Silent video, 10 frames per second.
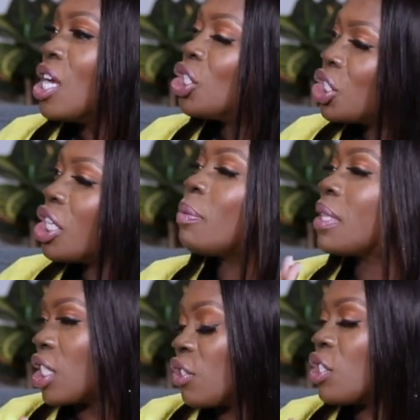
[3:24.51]
Share with
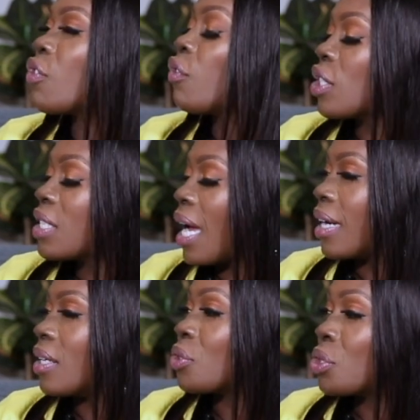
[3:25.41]
us just for a
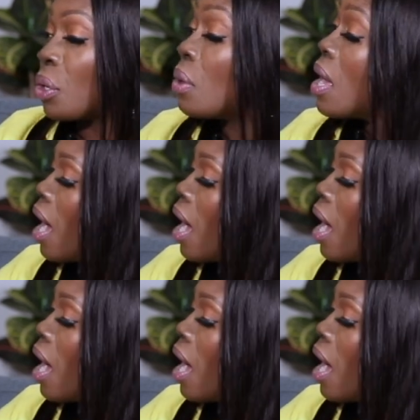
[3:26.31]
second or so